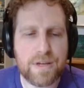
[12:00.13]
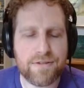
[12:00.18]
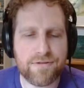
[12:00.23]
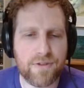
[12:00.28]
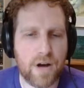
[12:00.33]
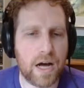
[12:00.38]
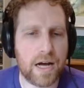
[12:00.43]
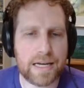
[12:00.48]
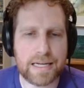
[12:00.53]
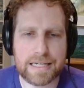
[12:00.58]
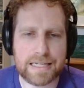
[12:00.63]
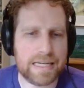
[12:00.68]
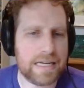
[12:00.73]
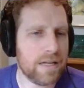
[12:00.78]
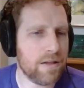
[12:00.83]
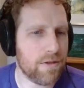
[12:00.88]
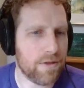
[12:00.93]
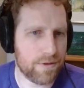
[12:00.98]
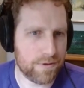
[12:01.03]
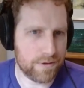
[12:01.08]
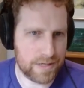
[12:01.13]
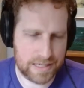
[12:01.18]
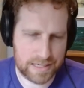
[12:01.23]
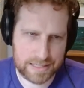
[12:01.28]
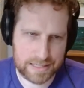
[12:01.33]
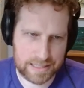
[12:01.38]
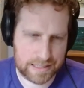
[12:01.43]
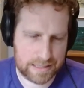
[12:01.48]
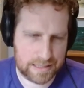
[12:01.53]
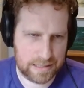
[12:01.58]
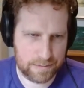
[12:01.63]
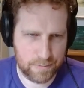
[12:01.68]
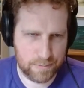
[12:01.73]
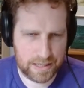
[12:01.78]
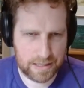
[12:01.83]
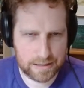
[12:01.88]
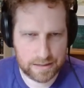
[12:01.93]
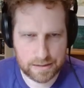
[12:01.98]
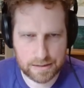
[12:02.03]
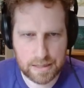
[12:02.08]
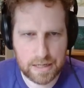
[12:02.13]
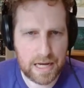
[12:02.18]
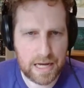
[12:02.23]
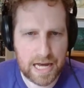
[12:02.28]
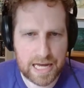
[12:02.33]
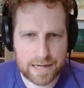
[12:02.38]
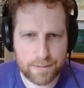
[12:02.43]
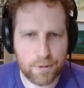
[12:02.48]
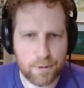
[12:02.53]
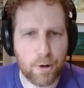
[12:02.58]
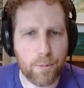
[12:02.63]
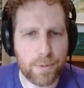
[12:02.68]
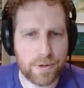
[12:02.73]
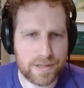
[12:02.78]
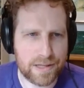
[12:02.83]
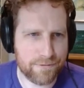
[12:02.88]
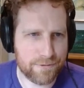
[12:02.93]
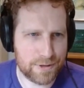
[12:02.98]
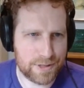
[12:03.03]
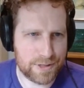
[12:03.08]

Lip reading: be fine in 30 to 60 minutes. And I'm hoping that